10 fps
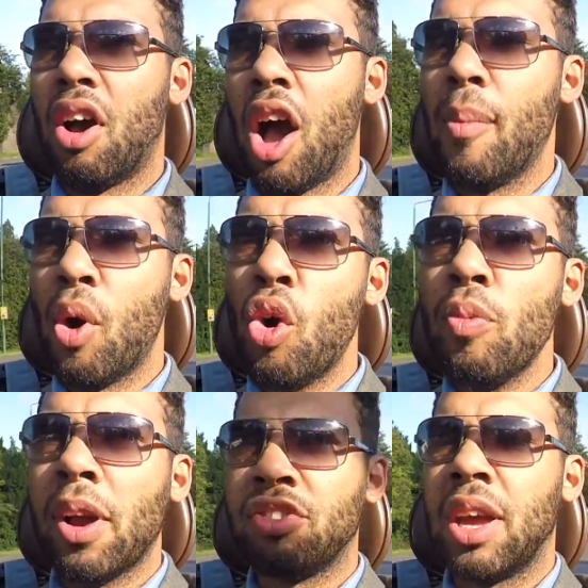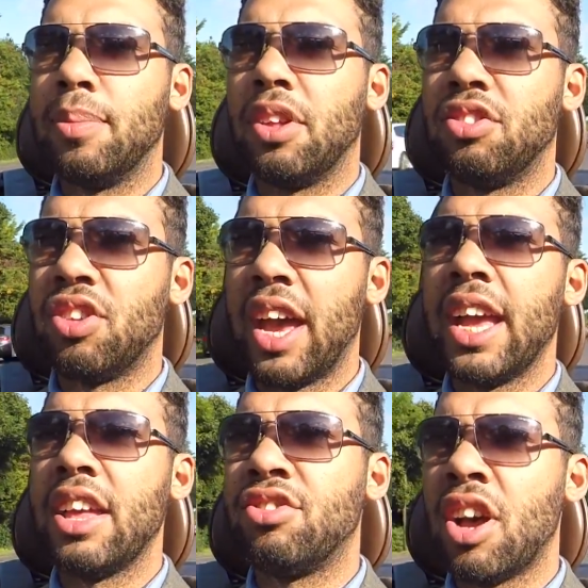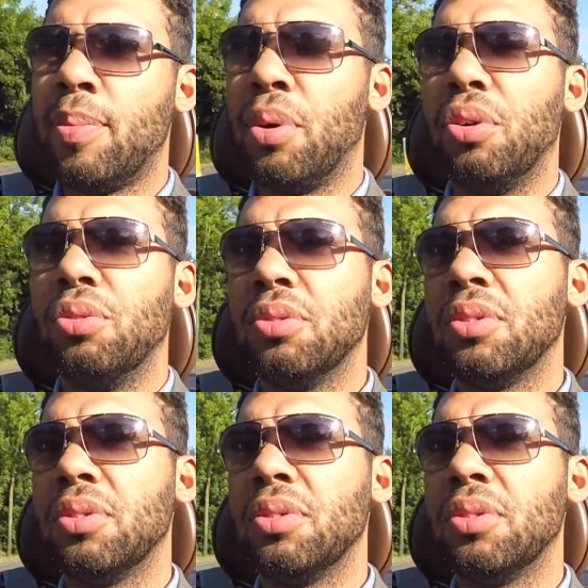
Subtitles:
I'm almost tempted to say it's supple.